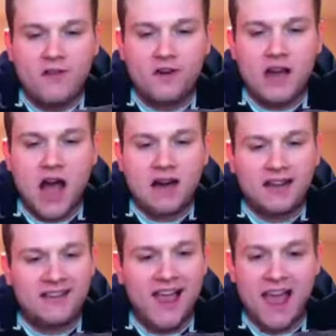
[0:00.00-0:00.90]
never
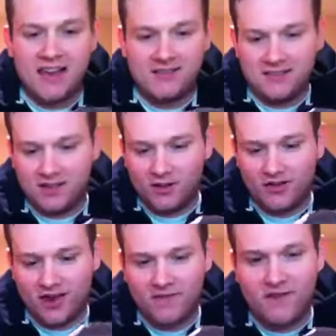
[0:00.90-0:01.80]
gotten a 10, and it
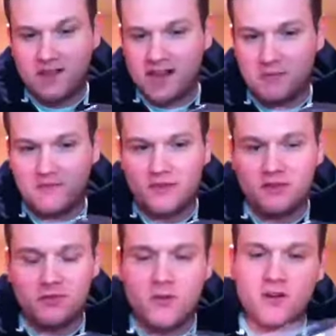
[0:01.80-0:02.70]
looks like I finally got my
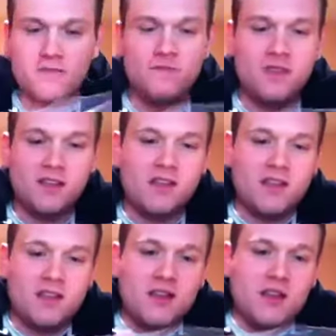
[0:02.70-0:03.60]
first one.
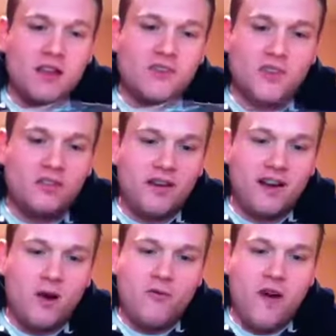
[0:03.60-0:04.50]
It's just
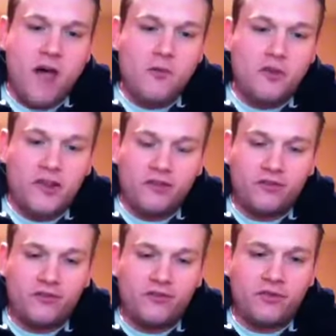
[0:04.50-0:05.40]
a 0506
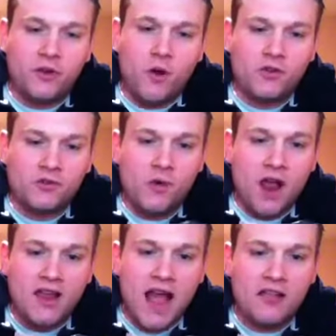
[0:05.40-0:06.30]
Fleer Ultra
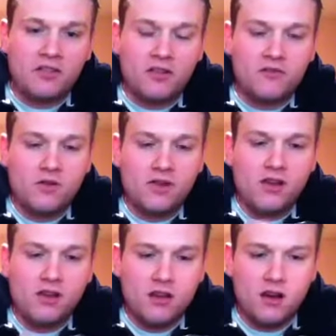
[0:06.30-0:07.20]
Ryan Gatzlaff
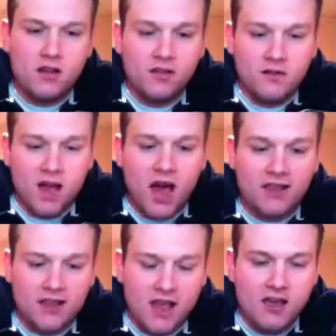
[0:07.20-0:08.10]
rookie,
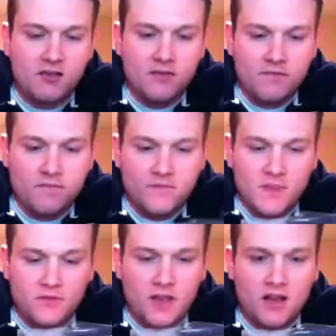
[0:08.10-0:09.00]
hockey again,
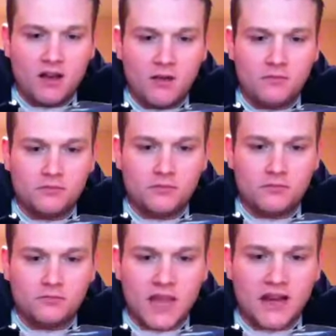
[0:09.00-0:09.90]
from the
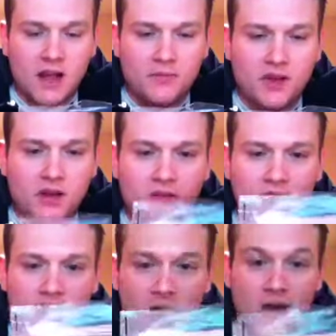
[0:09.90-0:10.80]
Anaheim
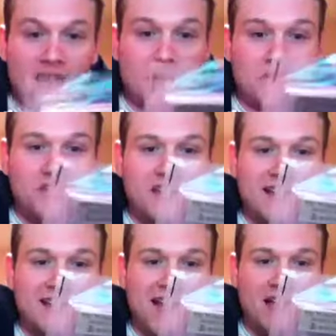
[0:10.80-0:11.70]
Ducks, but I got a
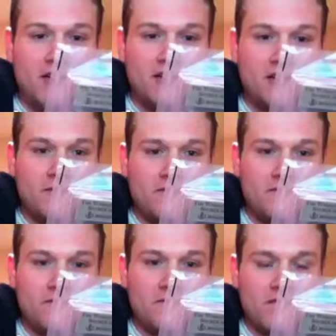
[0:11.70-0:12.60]
pristine 10 on it.
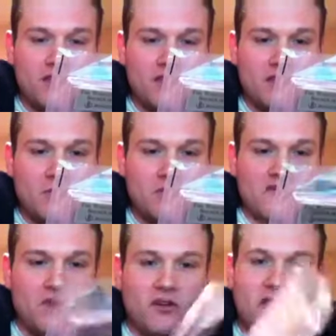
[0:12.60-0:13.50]

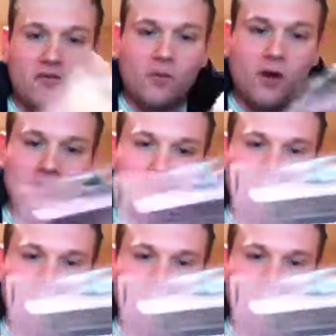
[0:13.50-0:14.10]
First ever one of